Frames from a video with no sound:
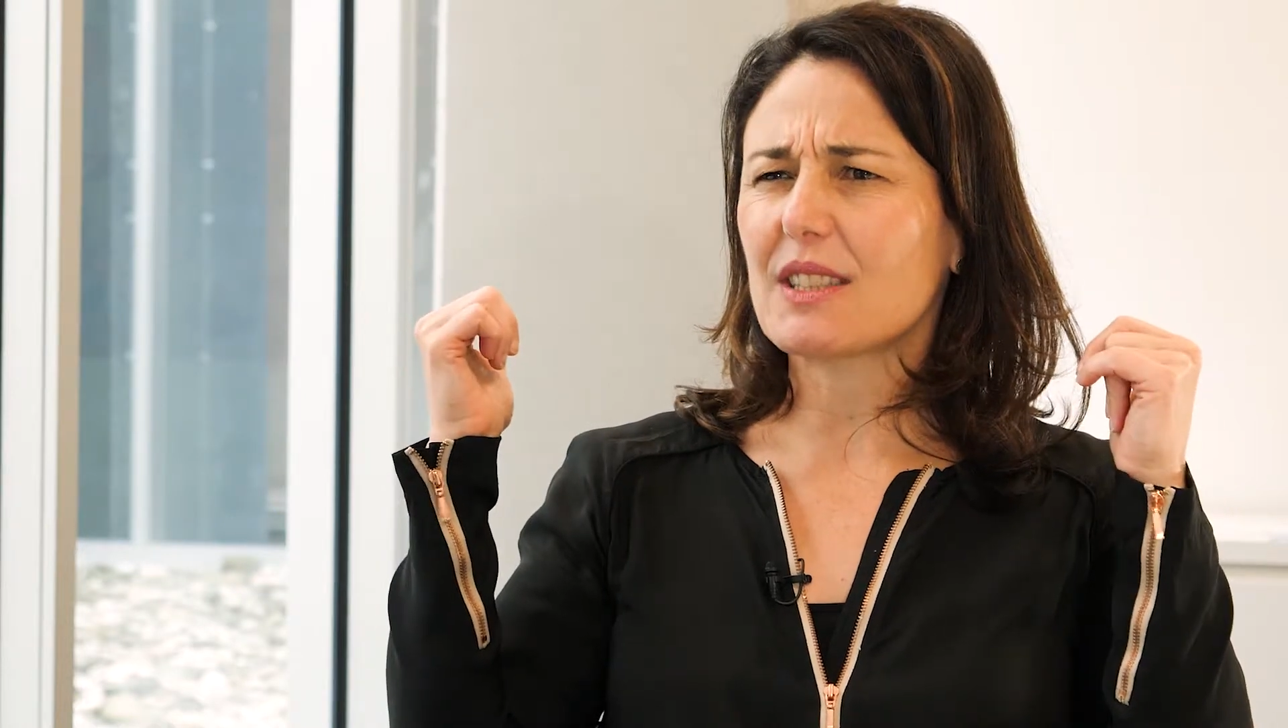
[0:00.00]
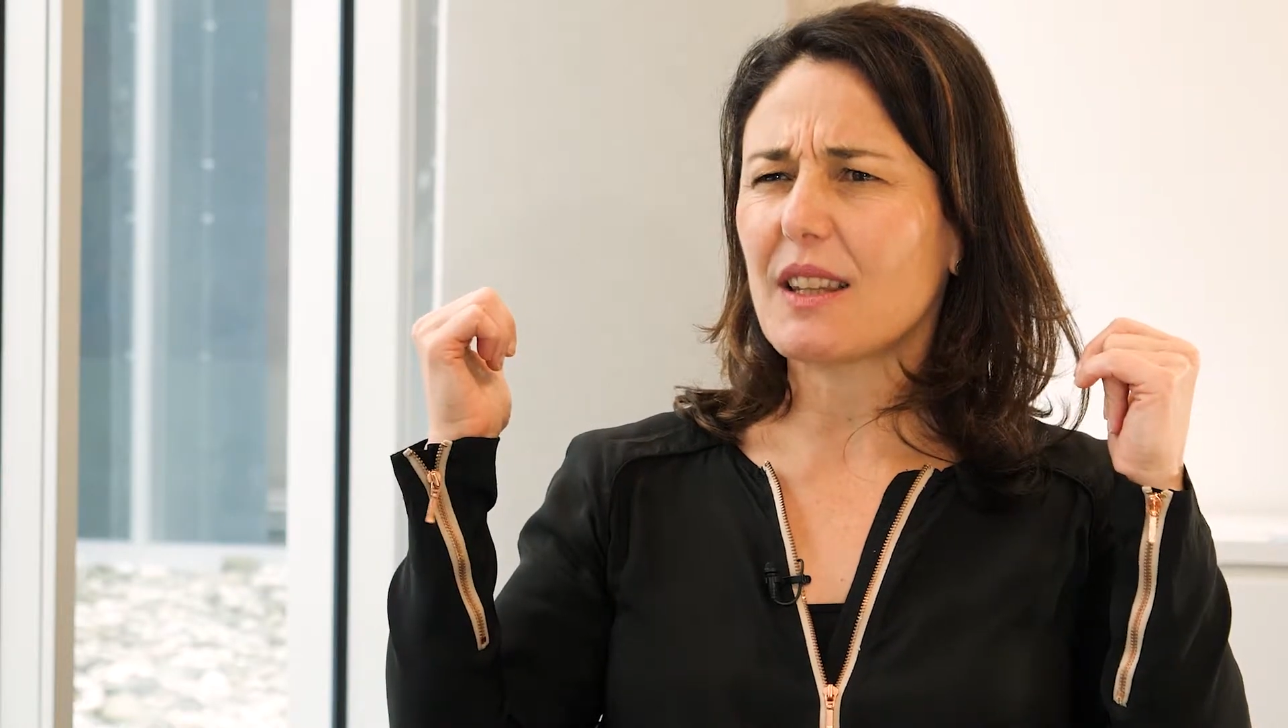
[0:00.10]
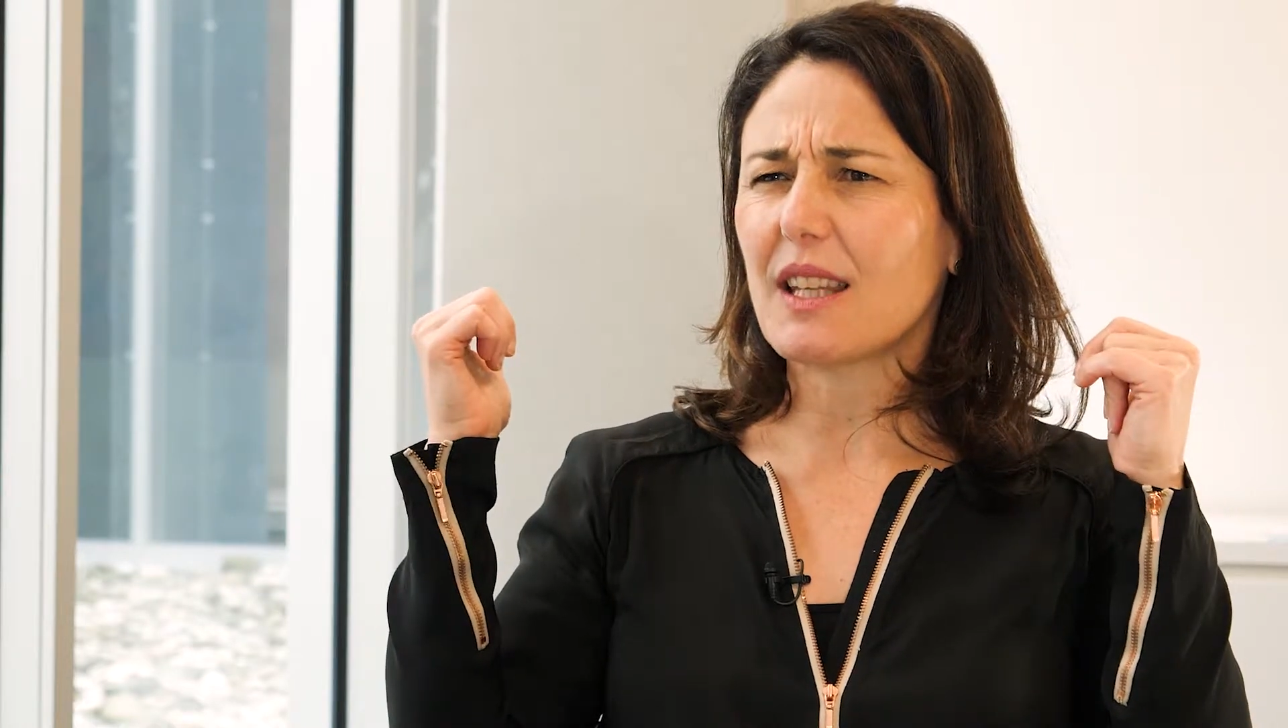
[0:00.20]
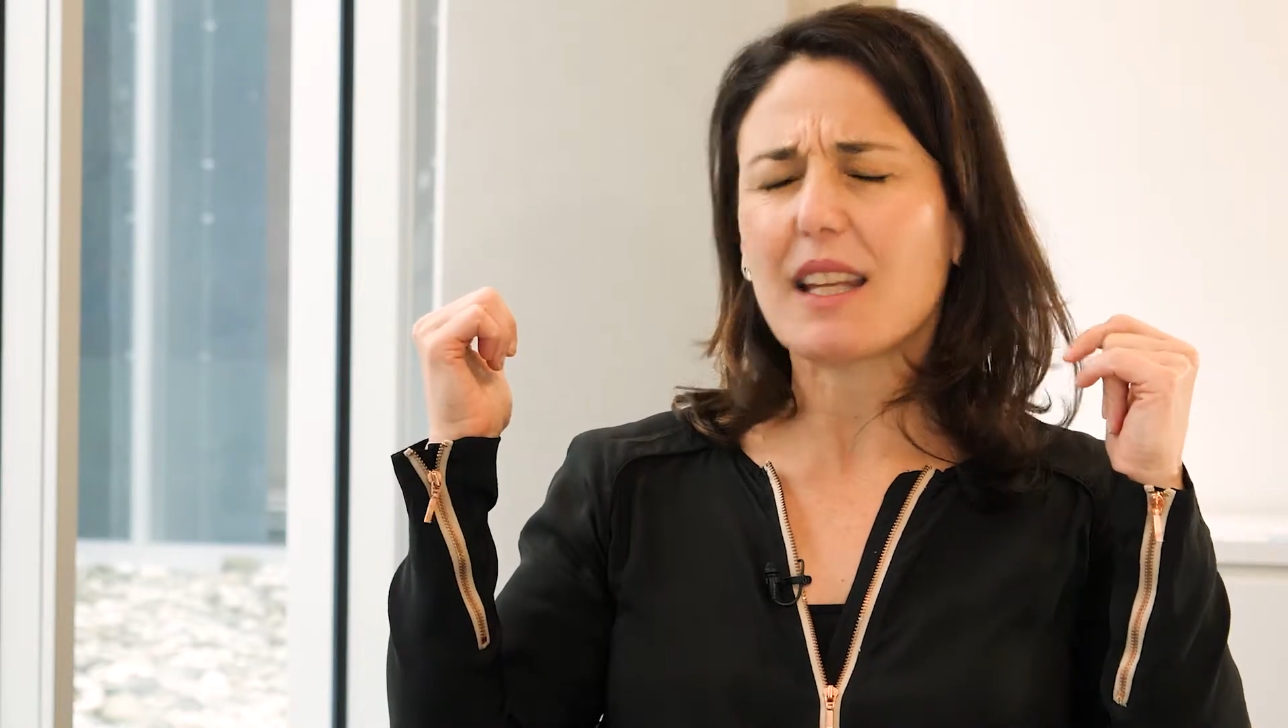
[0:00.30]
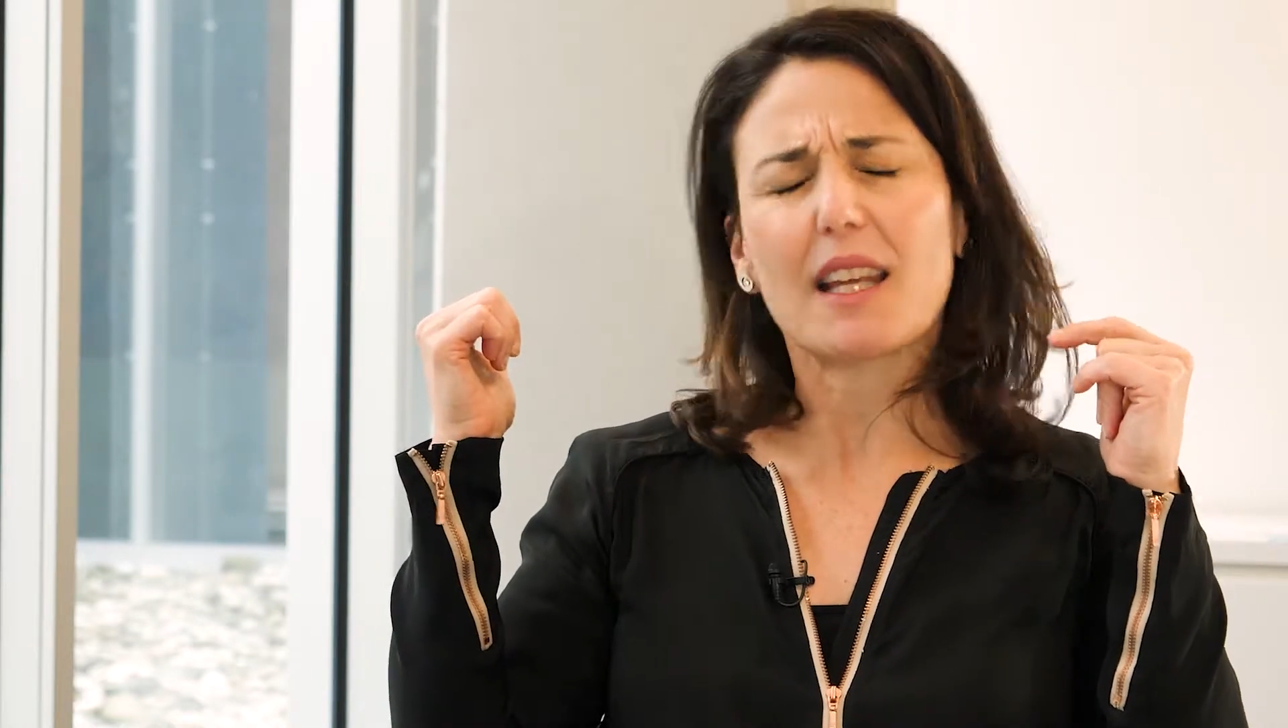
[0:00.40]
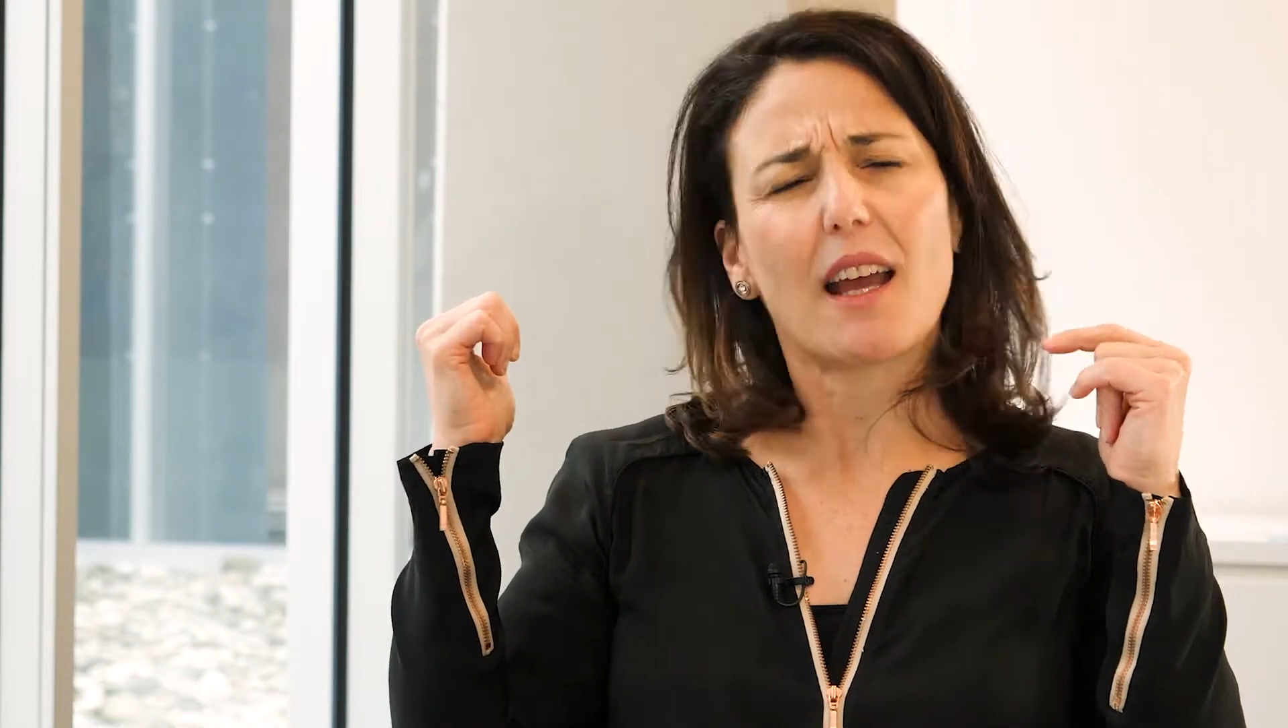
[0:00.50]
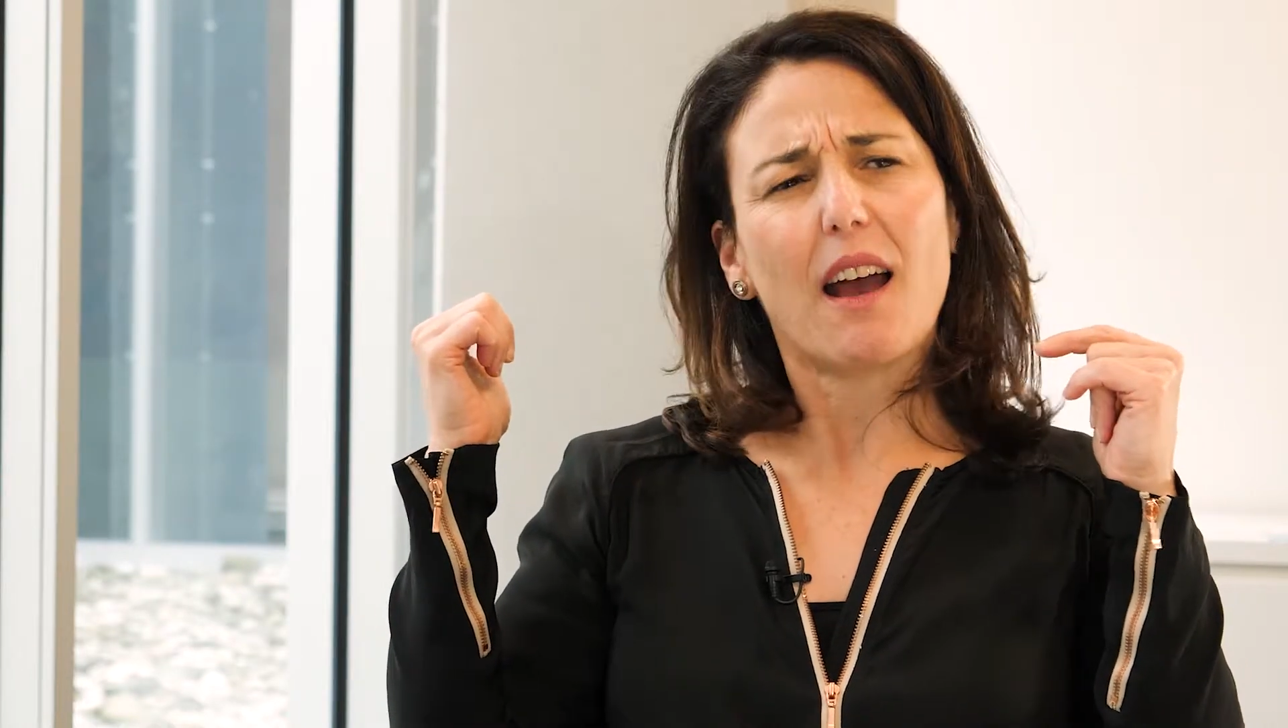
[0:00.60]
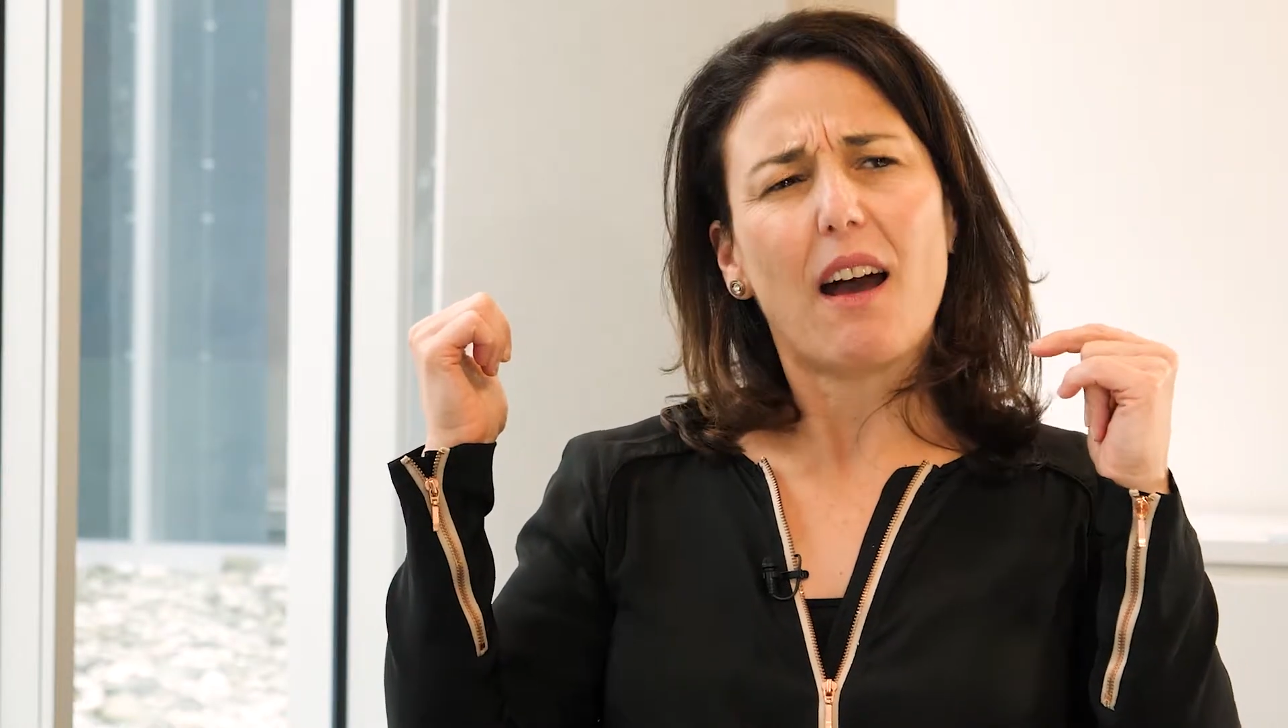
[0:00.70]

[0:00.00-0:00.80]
and thinking,